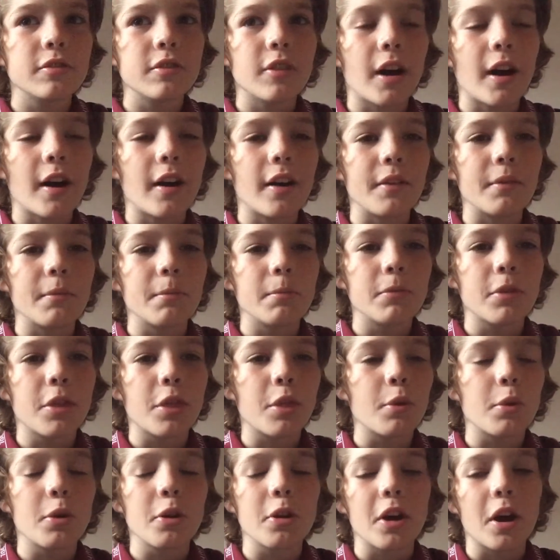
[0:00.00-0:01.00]
I
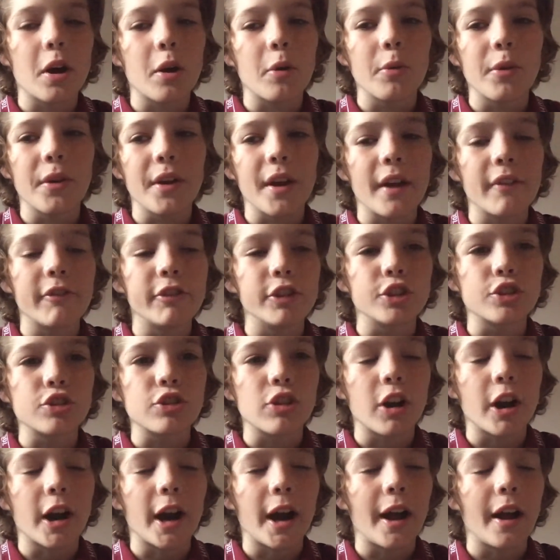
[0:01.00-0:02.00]
thought I would never
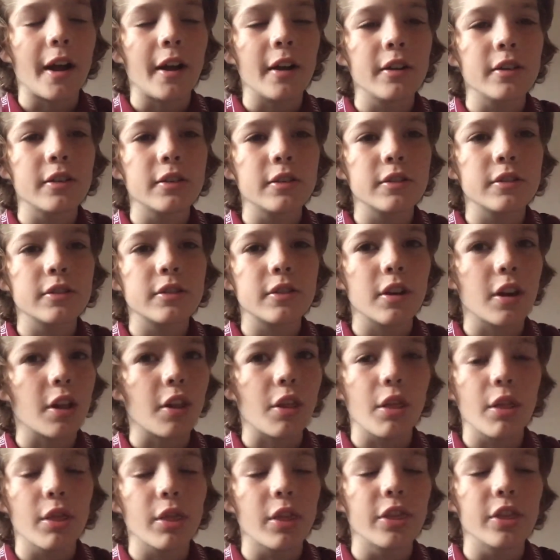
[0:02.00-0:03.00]
try,
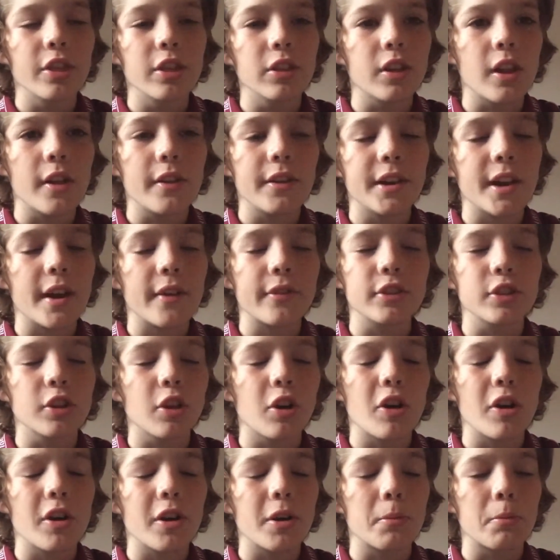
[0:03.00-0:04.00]
but never
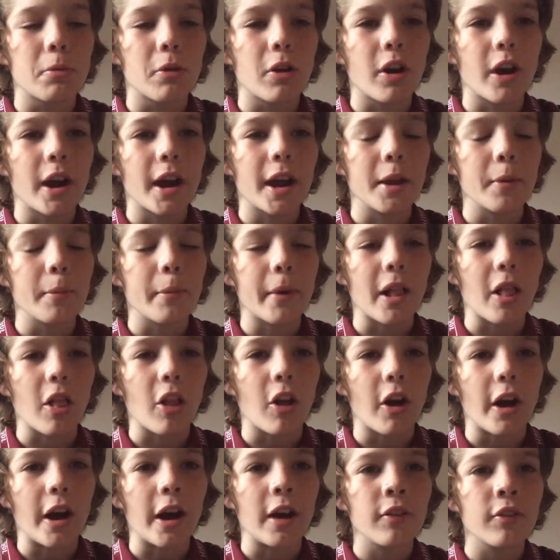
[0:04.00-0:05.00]
learn a braille in my
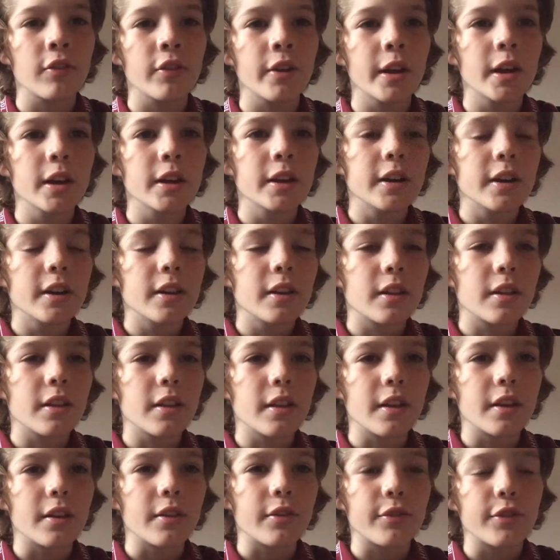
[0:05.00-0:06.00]
life.
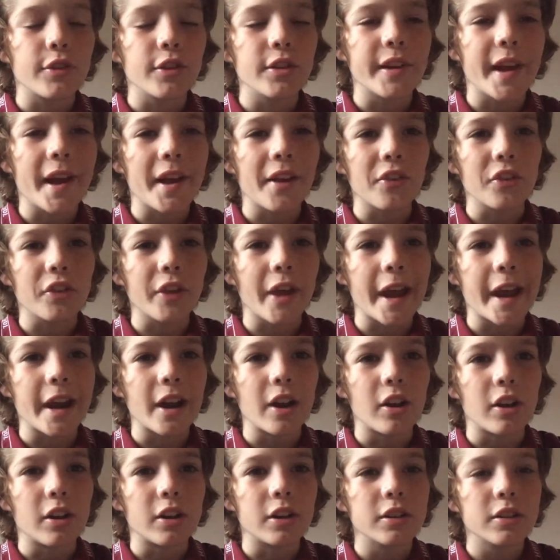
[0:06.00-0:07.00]
And a few days
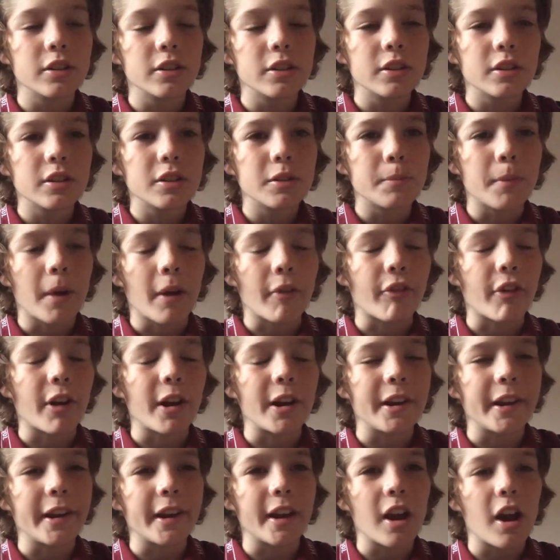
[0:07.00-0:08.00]
later, my
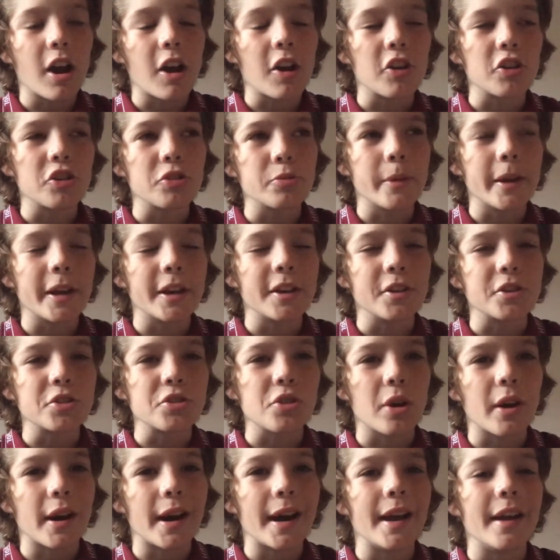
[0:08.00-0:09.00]
friend encouraged me to
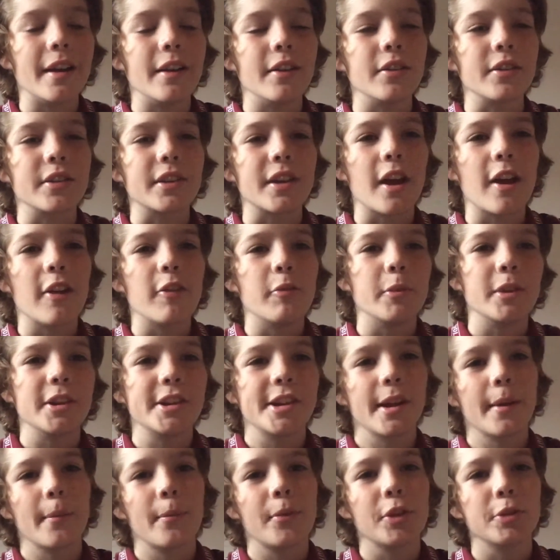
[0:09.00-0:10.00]
try it and gave me
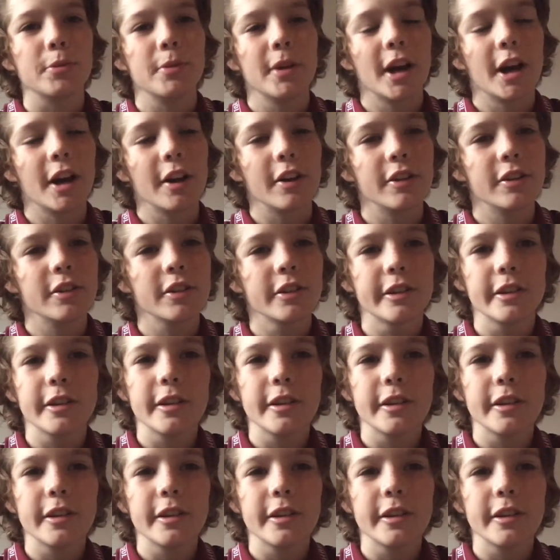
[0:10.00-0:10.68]
tips about it.